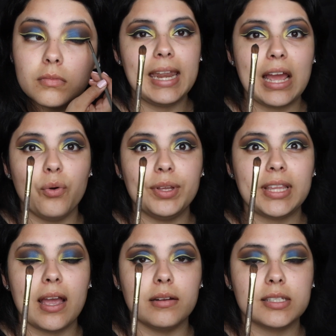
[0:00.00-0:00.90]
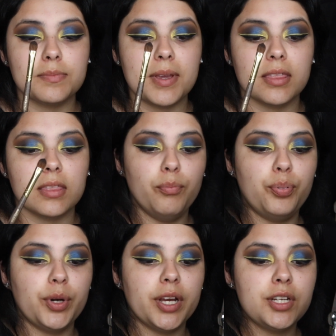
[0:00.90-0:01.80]
And now with that Smith
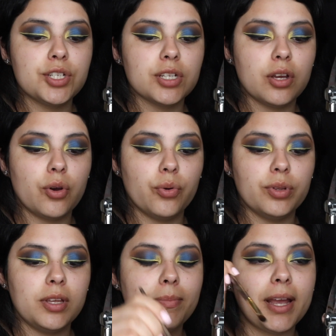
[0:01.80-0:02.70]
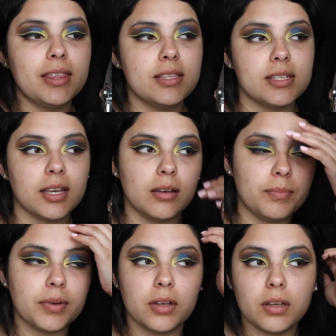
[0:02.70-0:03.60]
brush, only by the
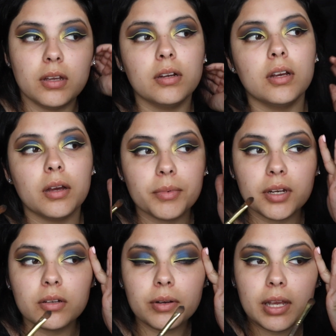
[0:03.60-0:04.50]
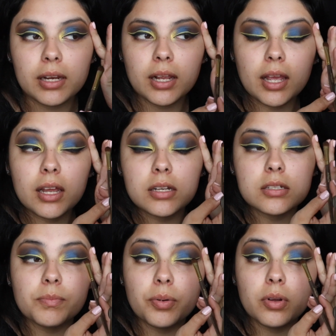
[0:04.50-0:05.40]
tip, I'm going to go ahead
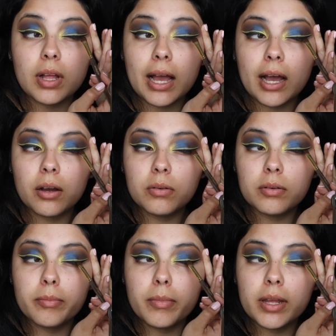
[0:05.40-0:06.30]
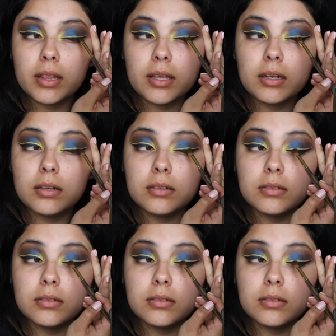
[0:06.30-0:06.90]
and pull out my lid,